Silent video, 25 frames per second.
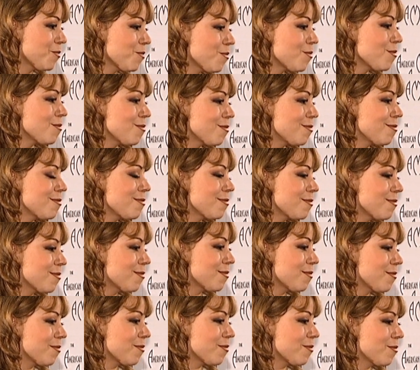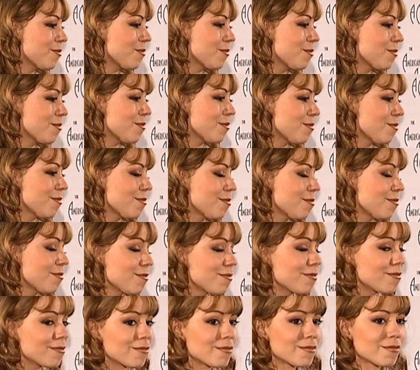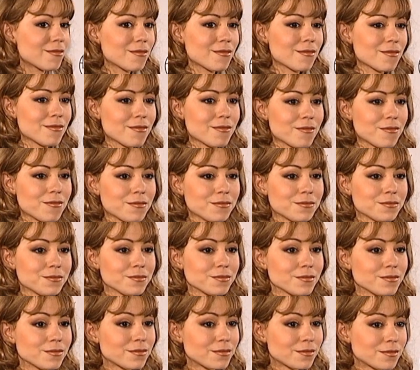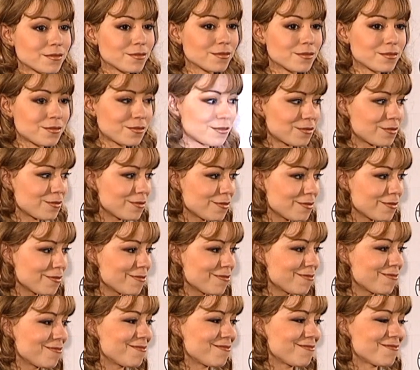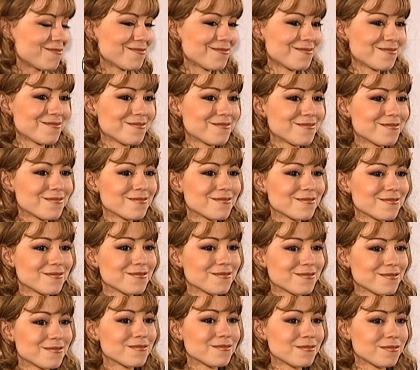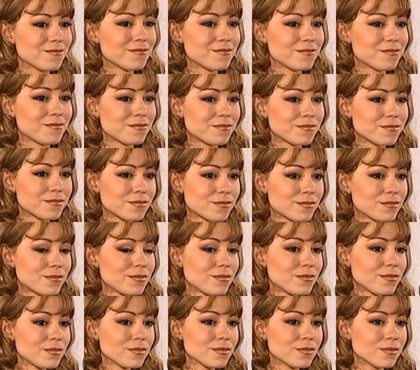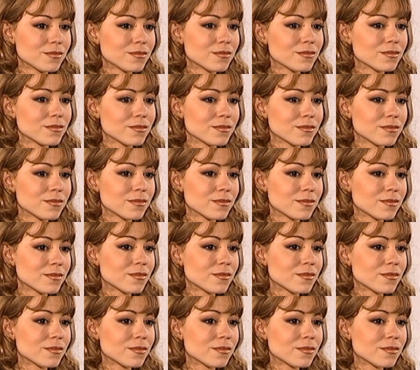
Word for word: Ryan, there are a lot of women in the new artist category across the board. So what do you attribute this